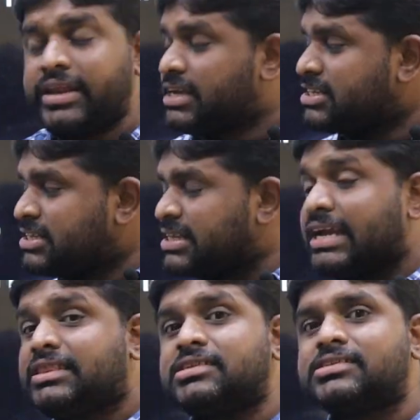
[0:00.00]
The next
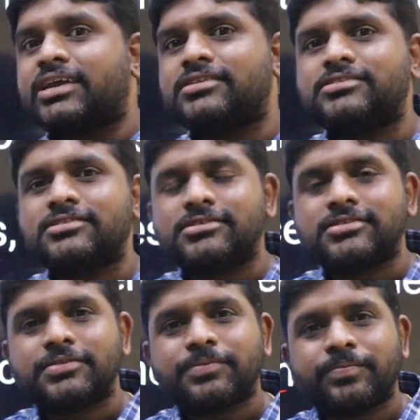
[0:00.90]
is earth
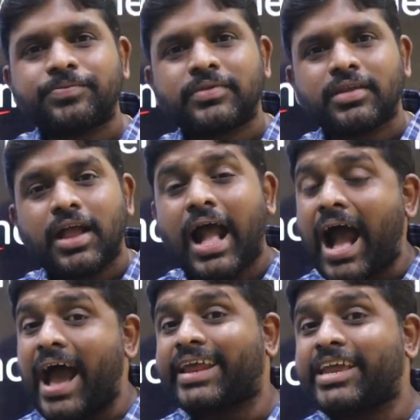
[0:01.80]
sciences,
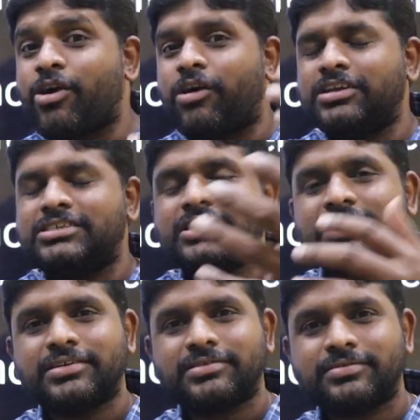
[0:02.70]

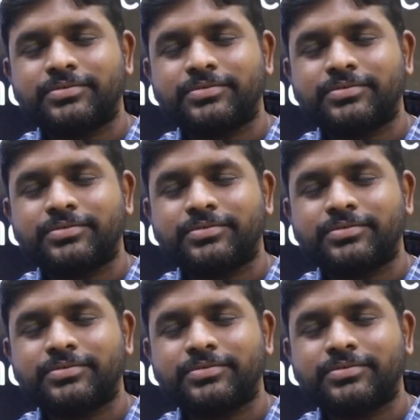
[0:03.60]
archaeology,